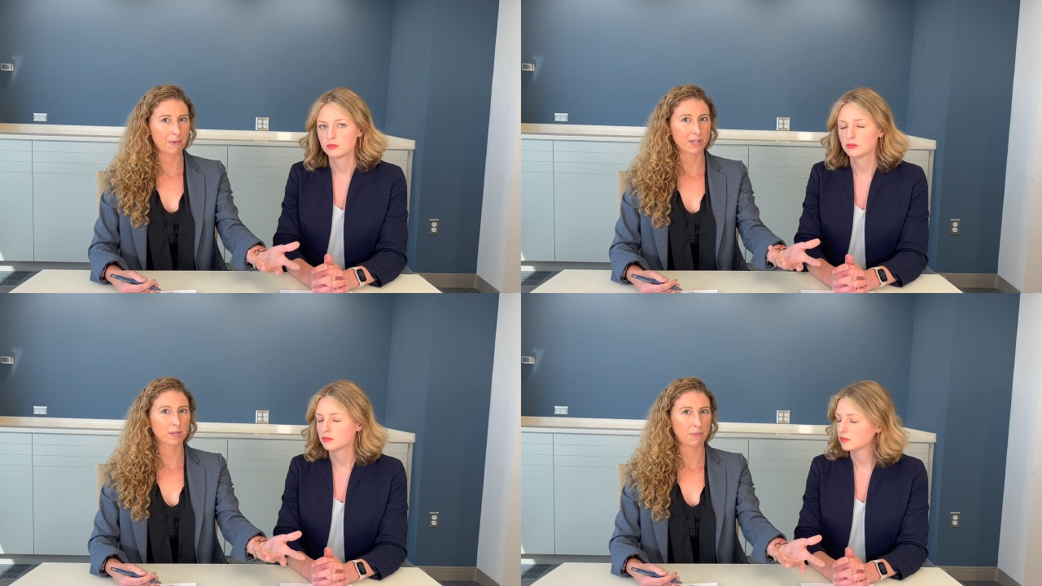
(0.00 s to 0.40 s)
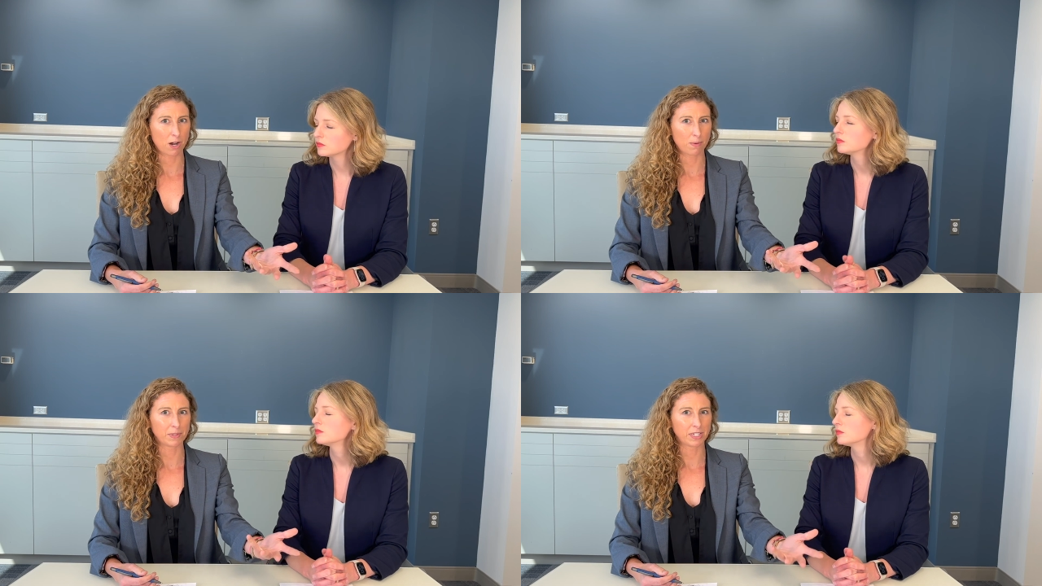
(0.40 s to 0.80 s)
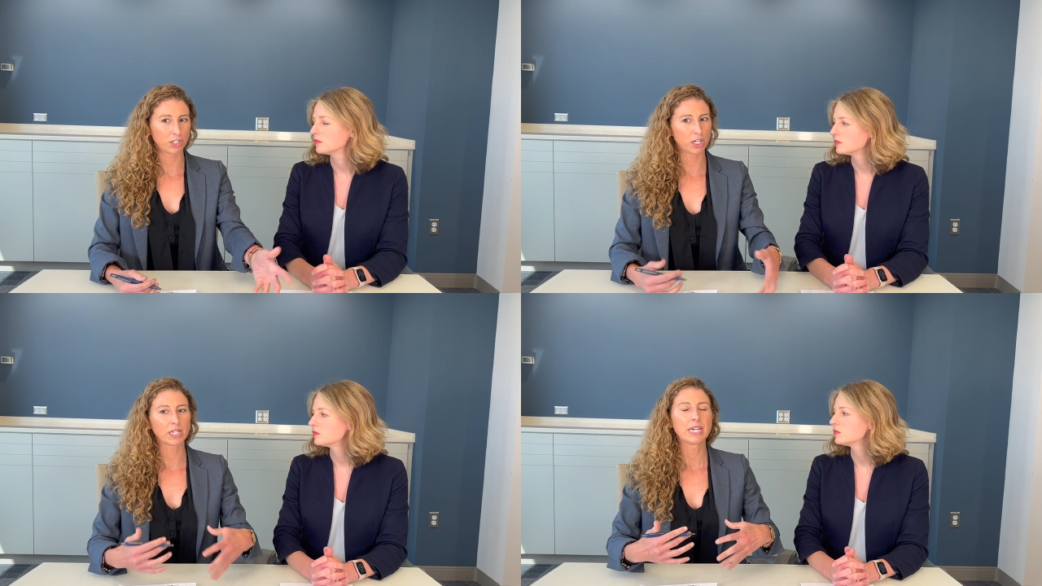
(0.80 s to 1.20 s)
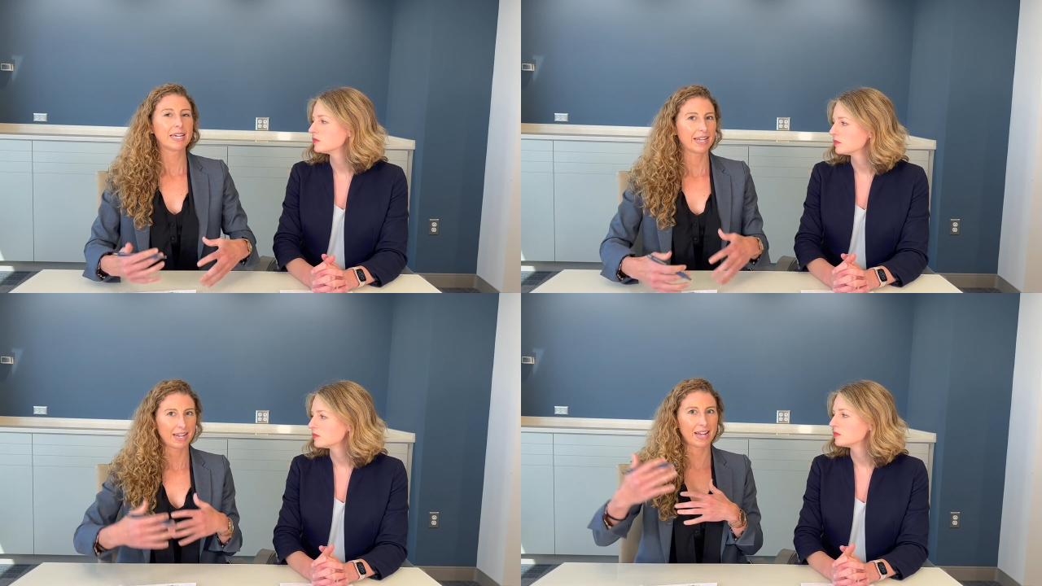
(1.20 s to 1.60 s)
Speaker 1: is a paraplegic,
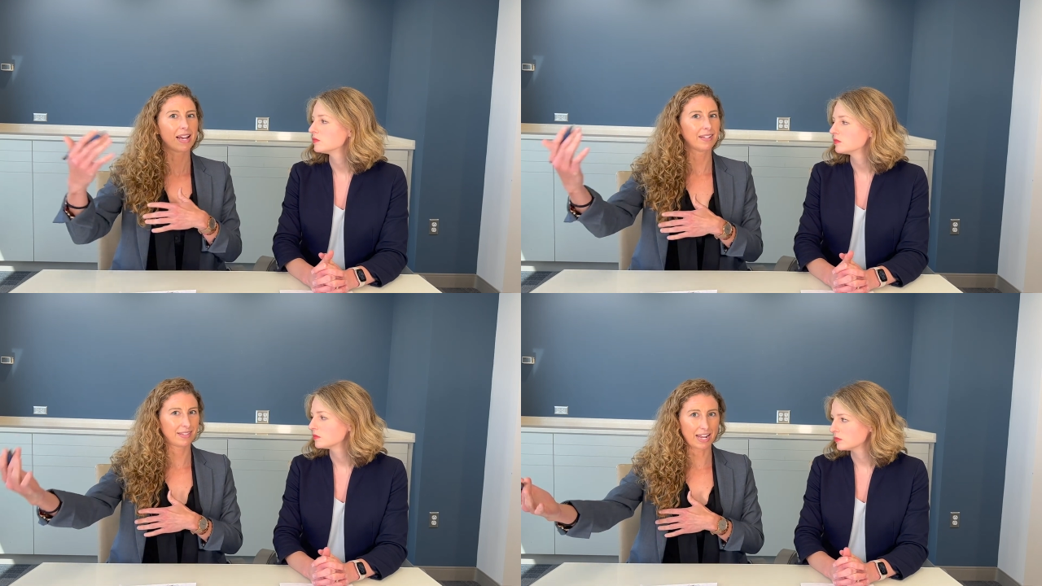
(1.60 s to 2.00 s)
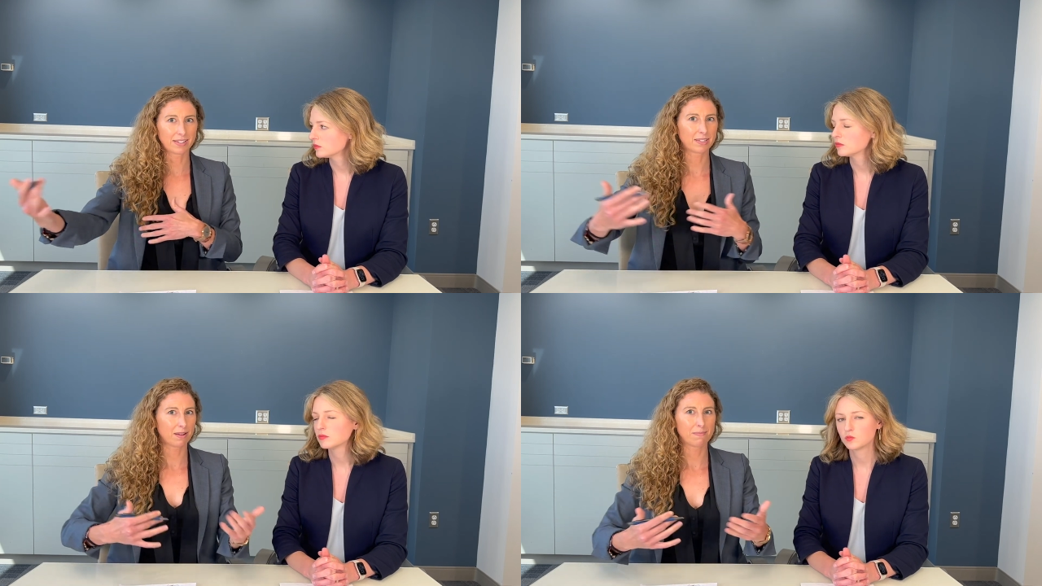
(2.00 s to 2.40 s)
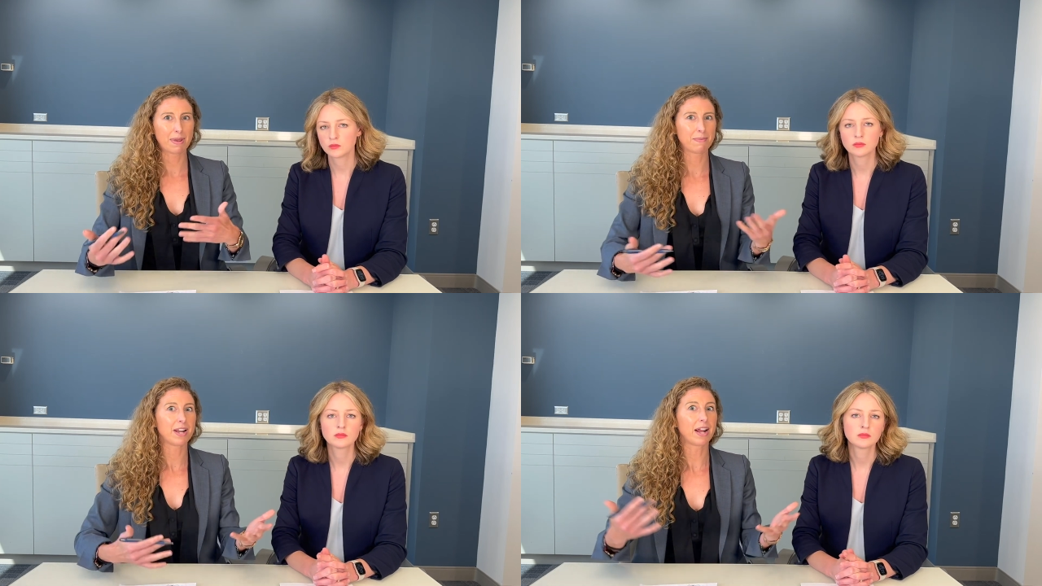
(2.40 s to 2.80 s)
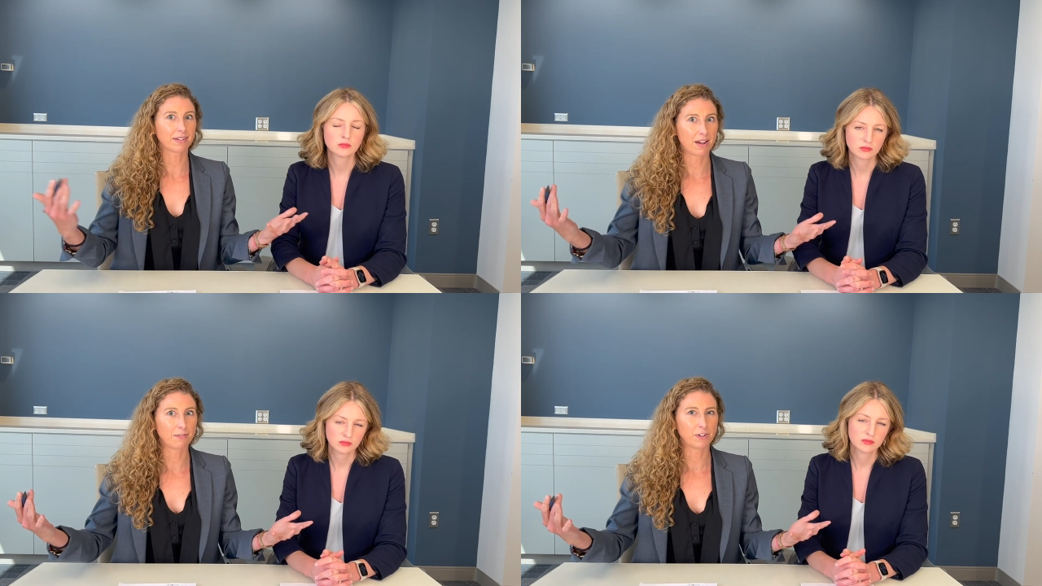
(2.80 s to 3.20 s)
that's maybe not
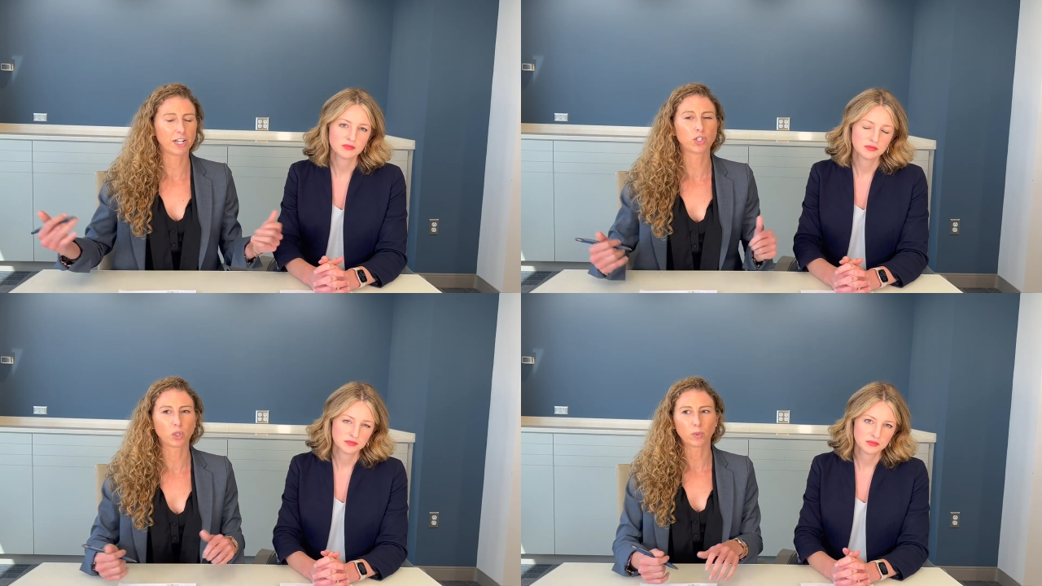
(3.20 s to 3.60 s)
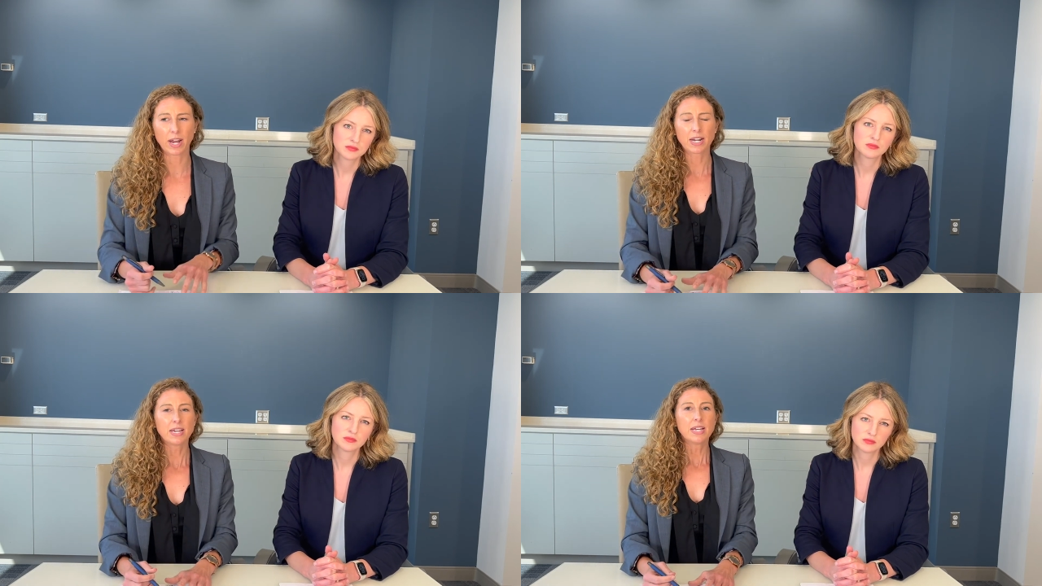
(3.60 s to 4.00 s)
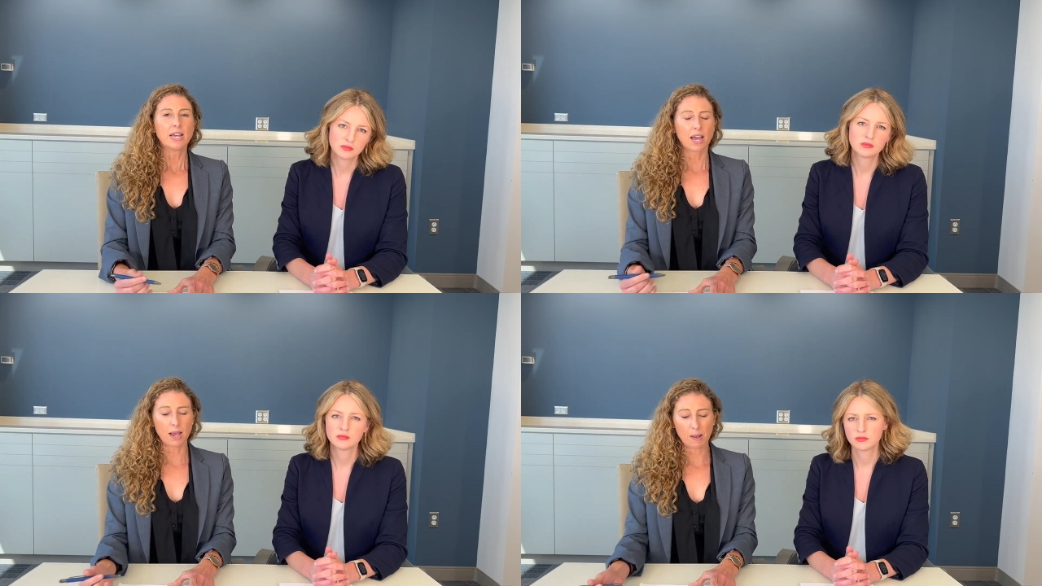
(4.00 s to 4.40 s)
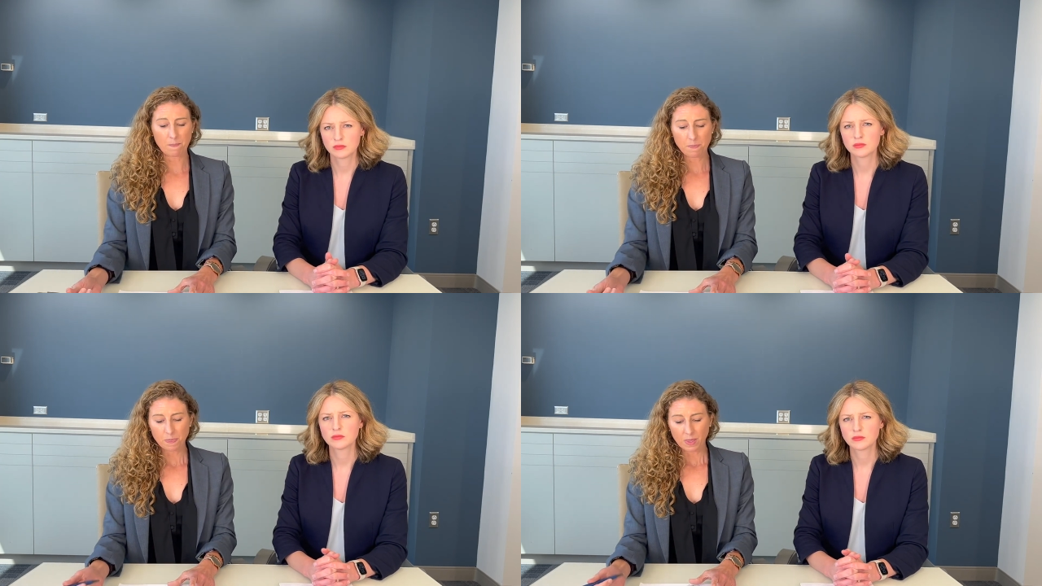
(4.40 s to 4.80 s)
confidential, right?
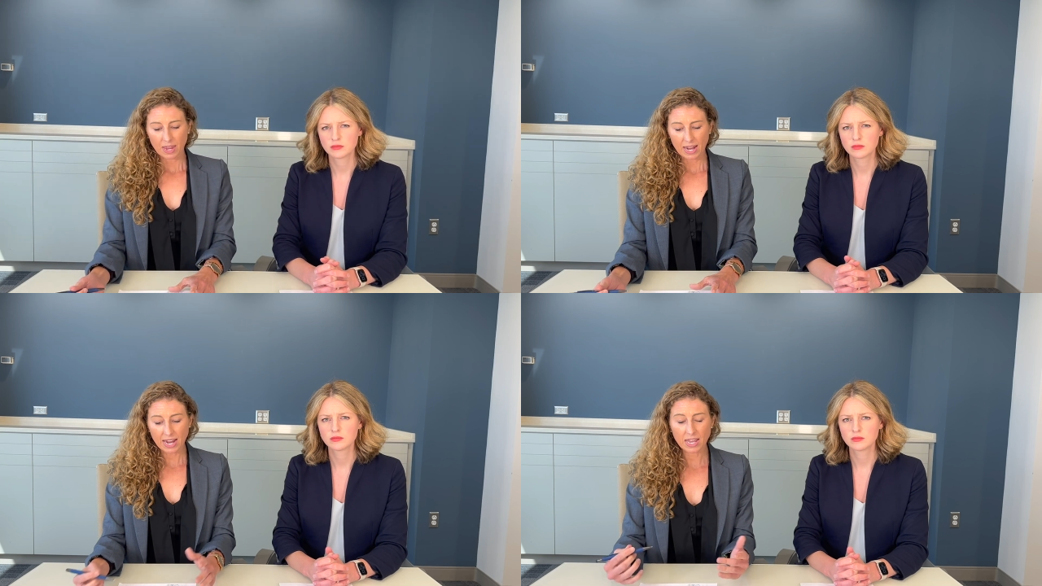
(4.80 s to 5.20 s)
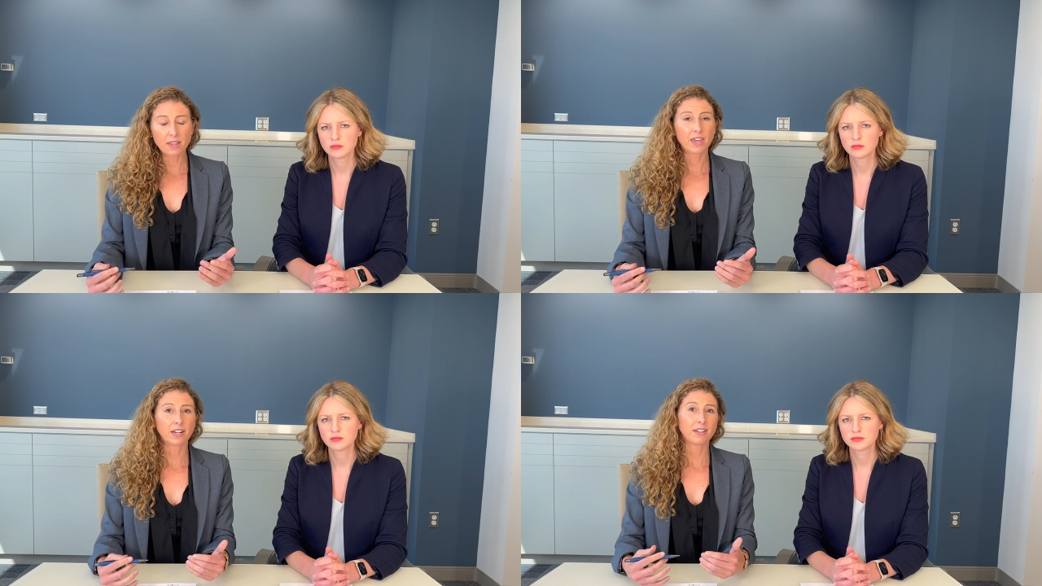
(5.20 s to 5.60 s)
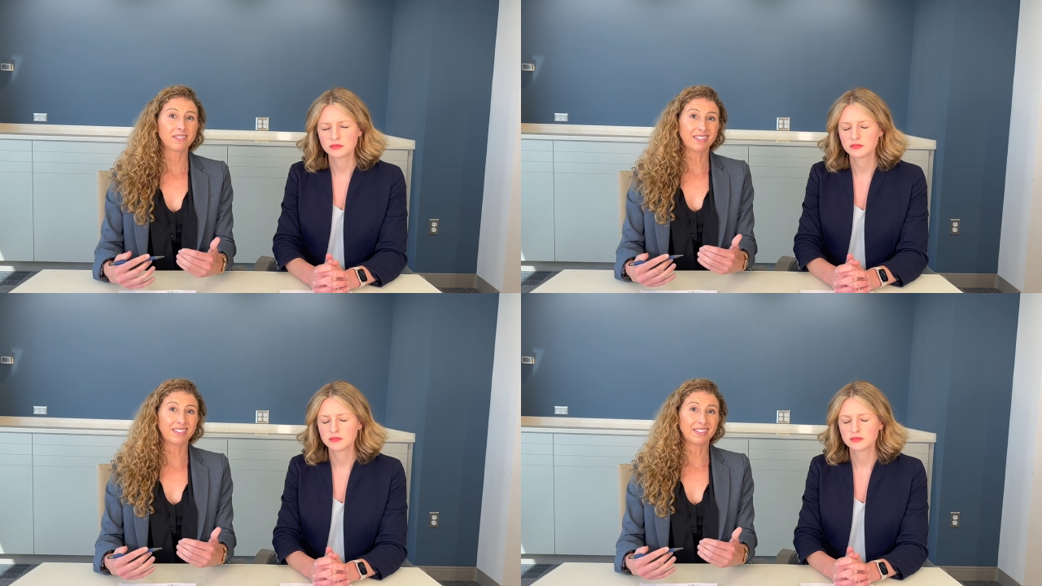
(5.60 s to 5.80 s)
Um, and that